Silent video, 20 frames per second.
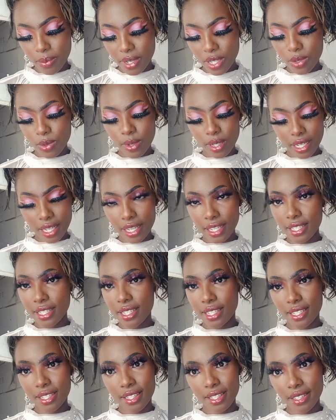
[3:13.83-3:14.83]
but we'll get
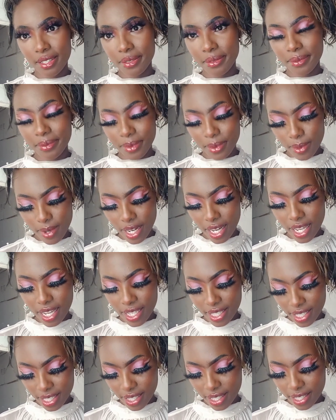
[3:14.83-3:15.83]
it. We'll
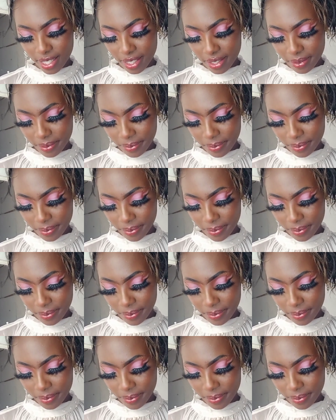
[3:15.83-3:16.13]
get it.